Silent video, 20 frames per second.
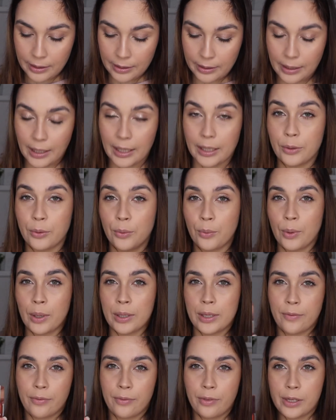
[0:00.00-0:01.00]
like
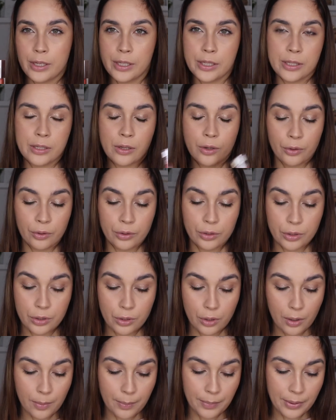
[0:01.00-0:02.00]
one of these on
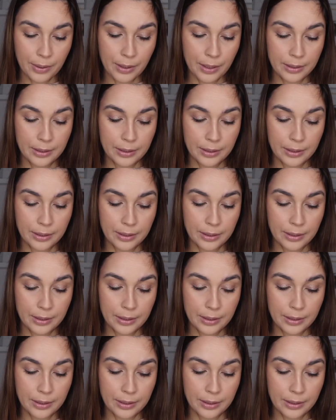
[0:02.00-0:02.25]
top,